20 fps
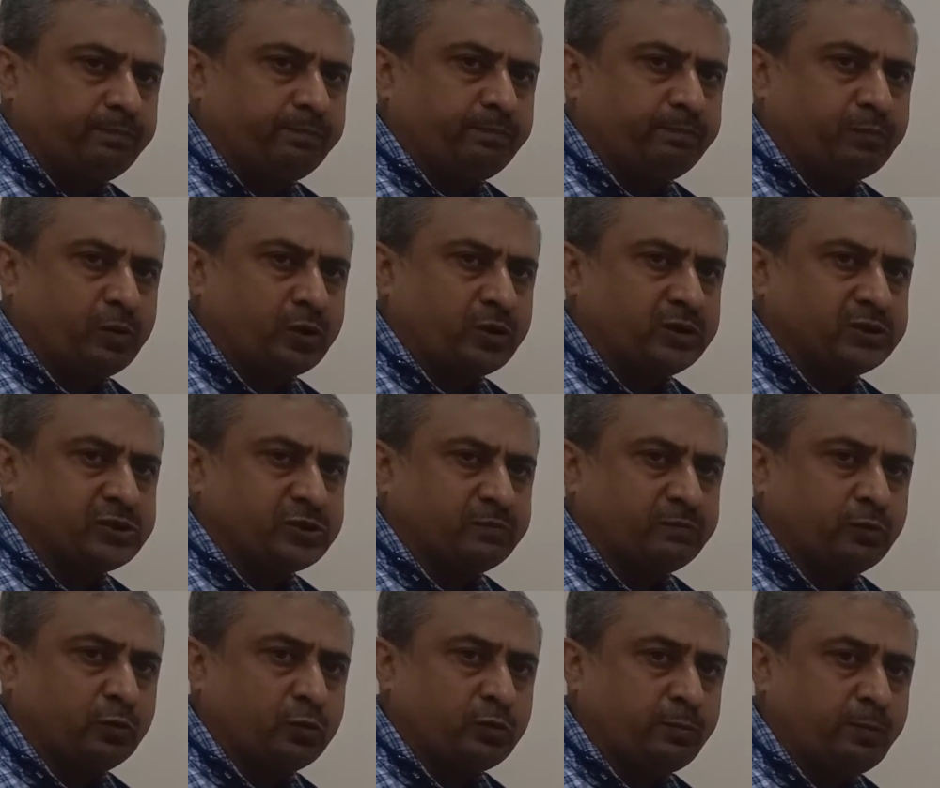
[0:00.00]
pockets
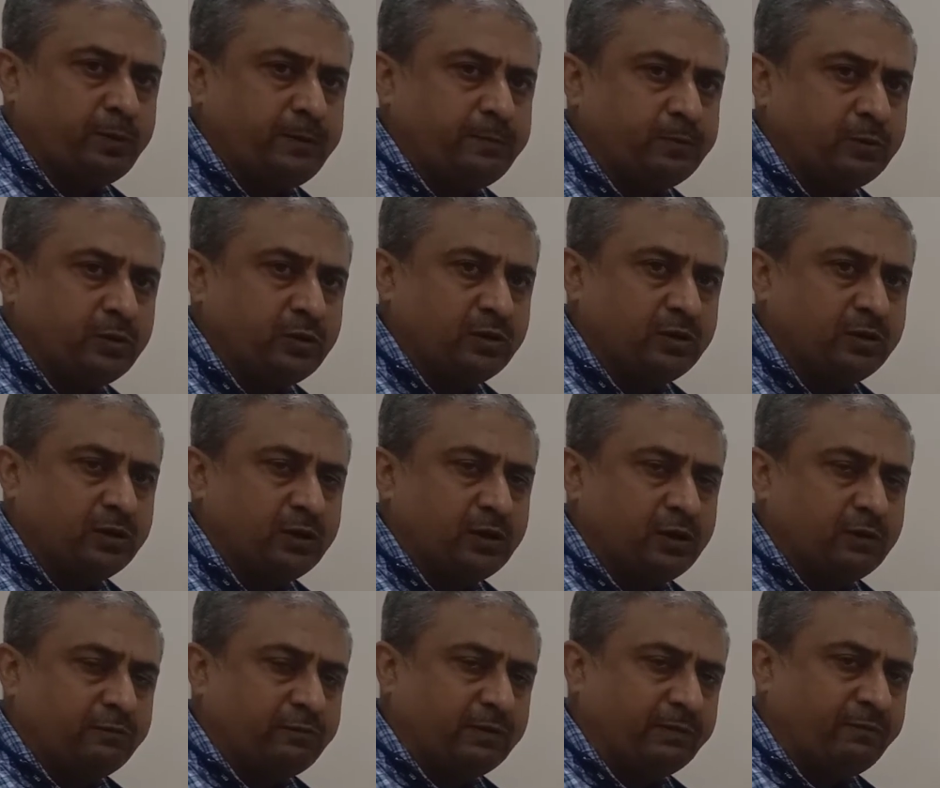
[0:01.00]
of those people
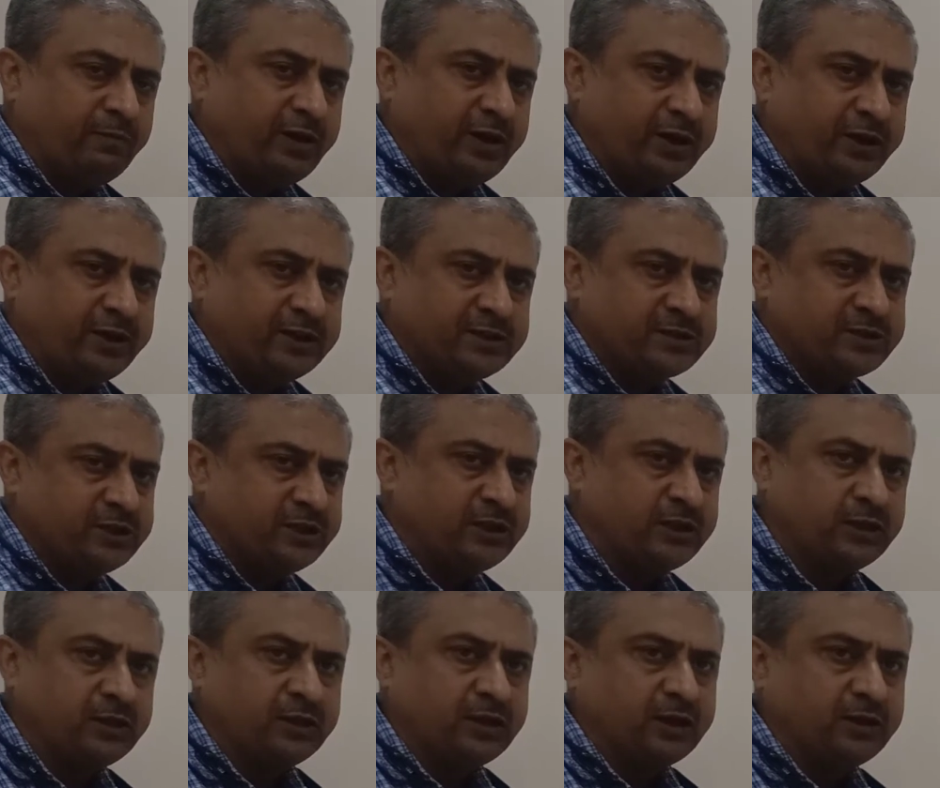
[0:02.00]
from where it has
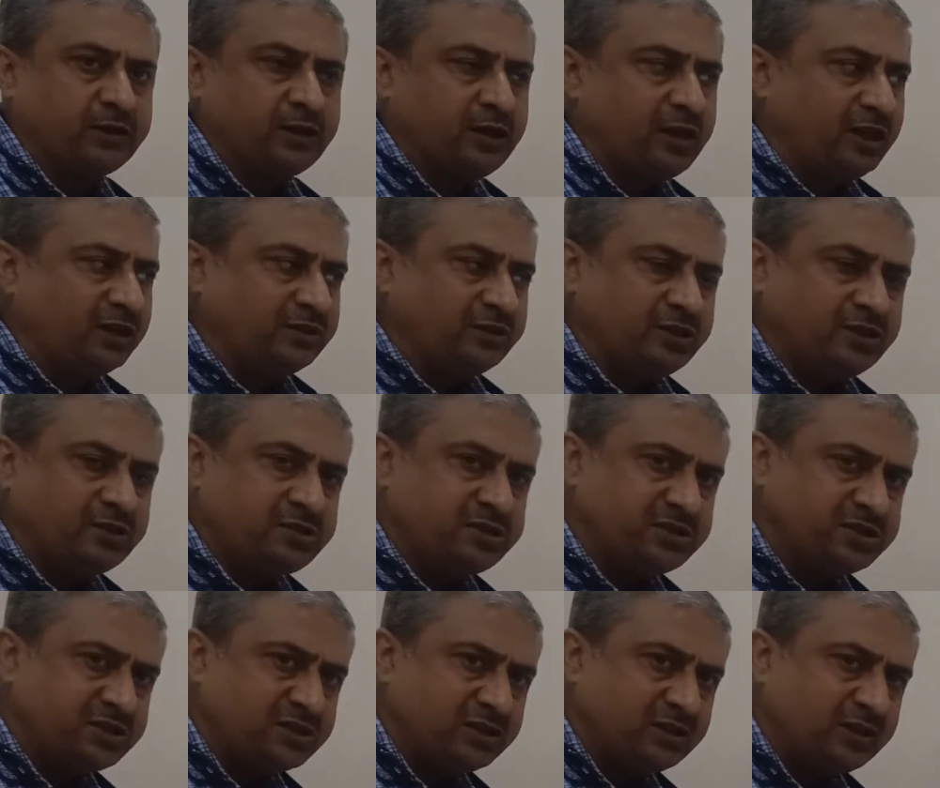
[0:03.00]
taken that. This
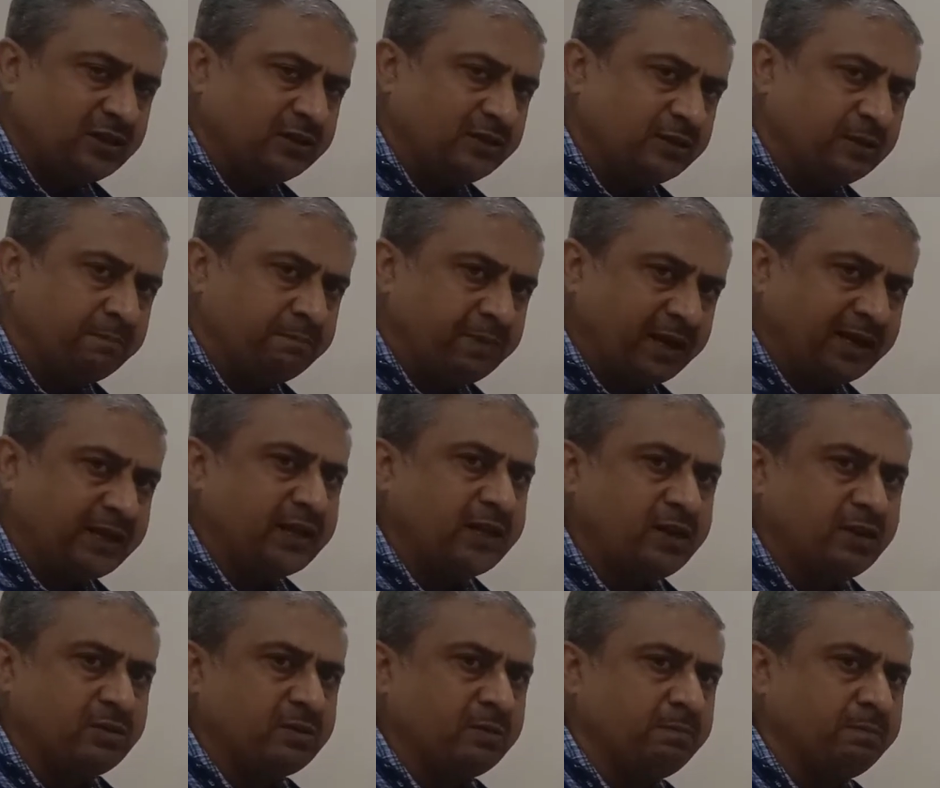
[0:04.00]
is the
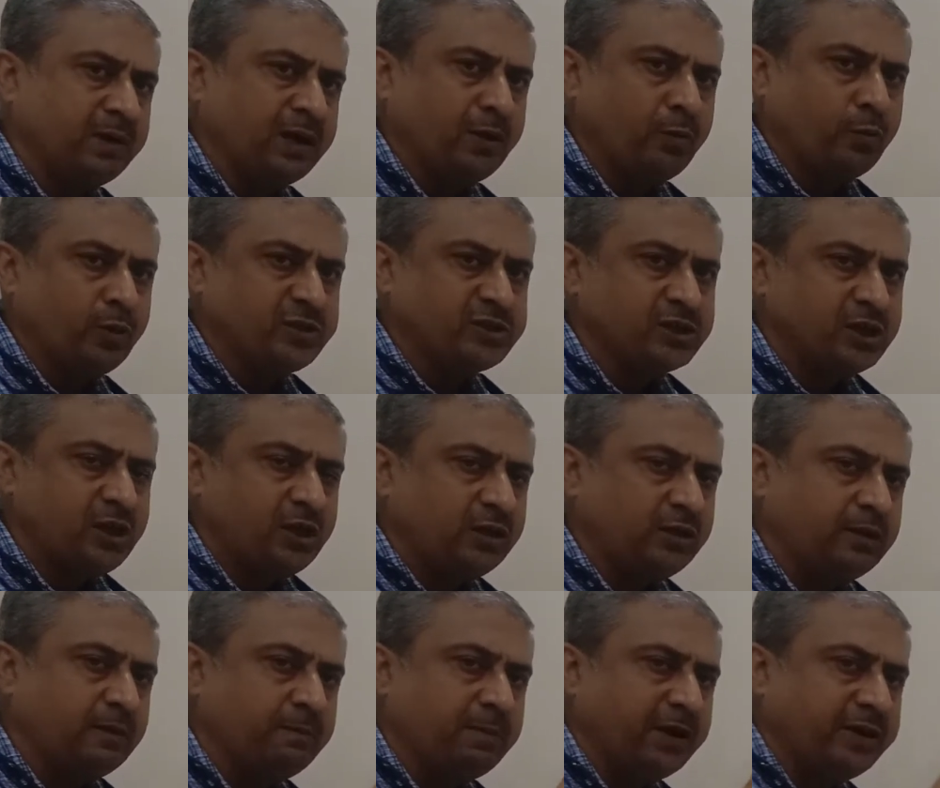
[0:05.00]
mechanism by which
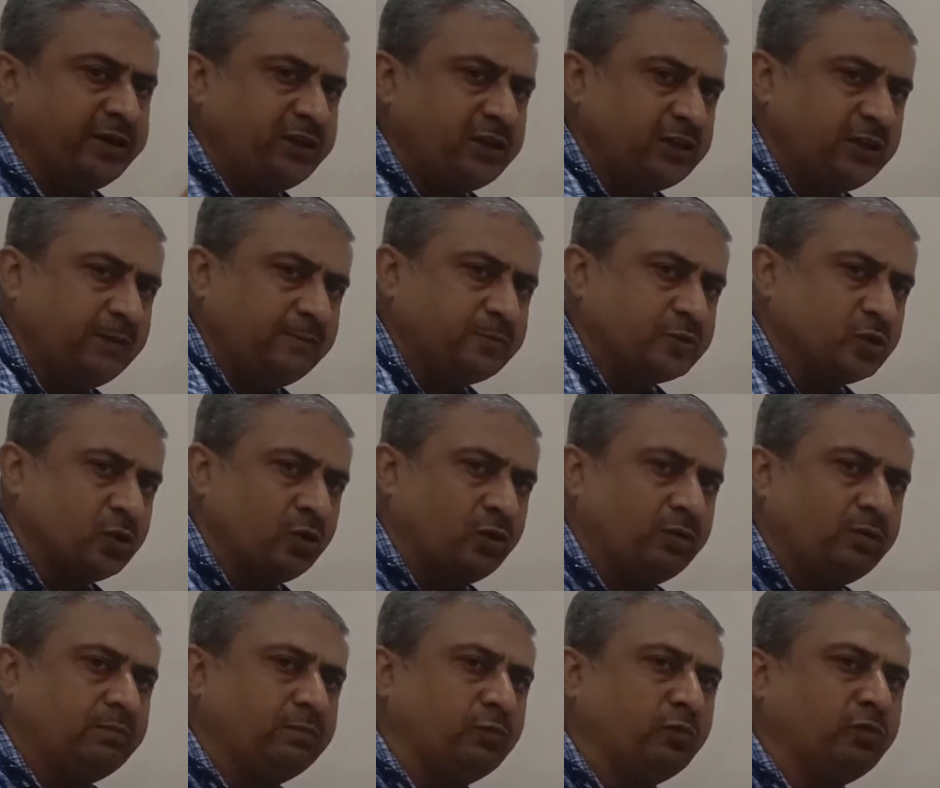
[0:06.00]
the money keeps
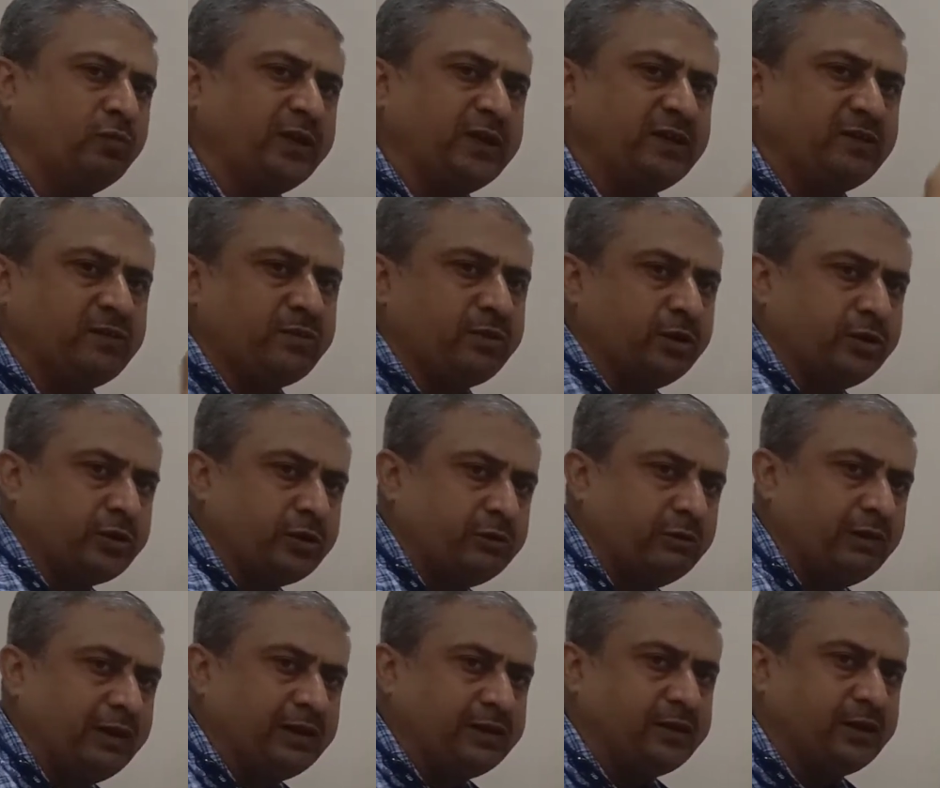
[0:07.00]
on moving,
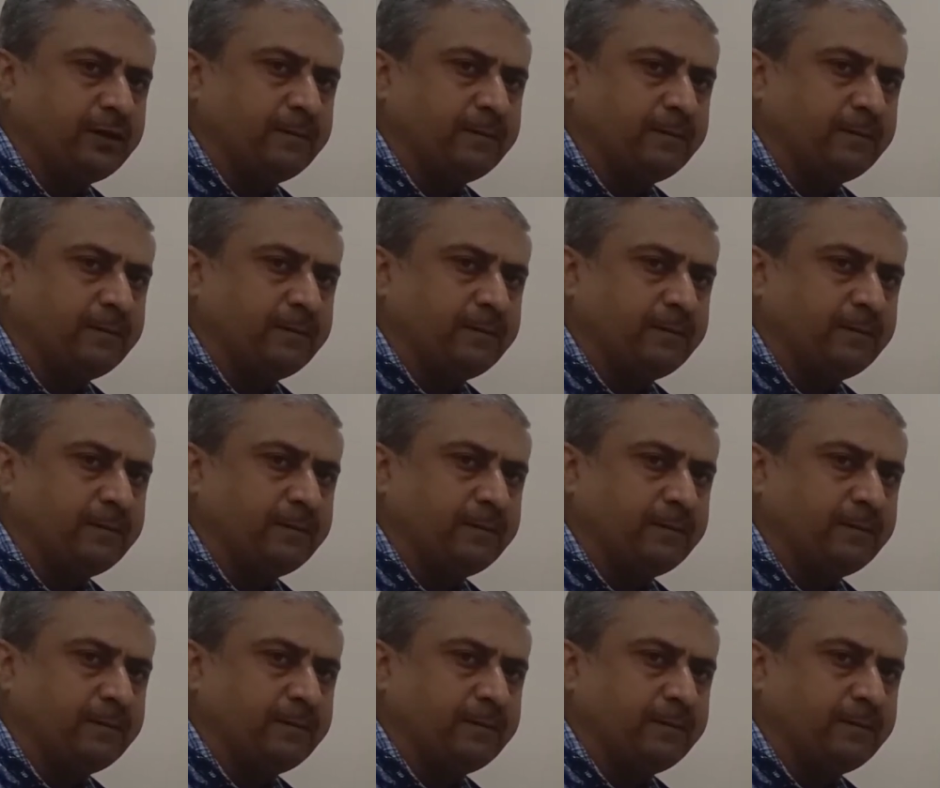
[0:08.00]
circulating.